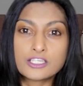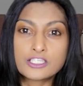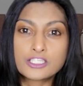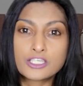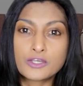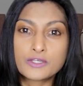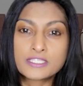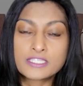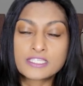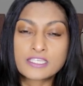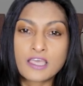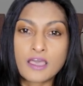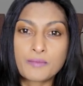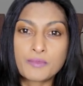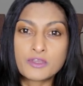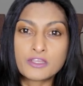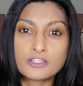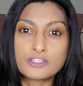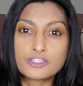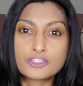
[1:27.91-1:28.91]
So it's
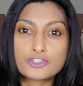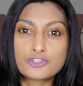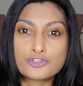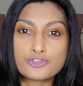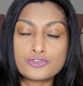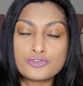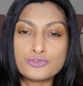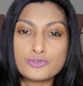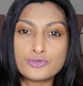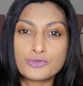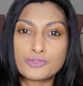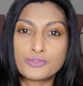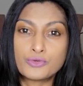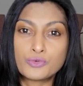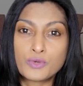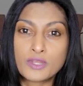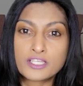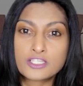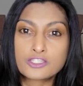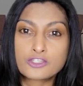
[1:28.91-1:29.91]
coming to the
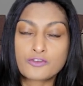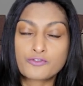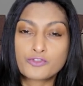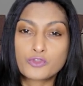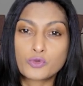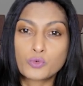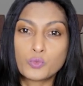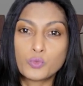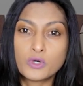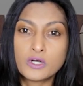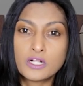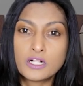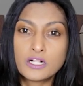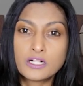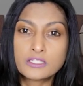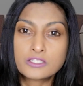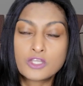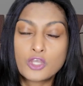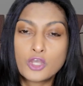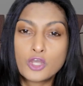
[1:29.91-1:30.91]
rest of the
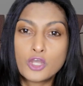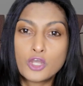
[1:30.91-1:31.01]
world,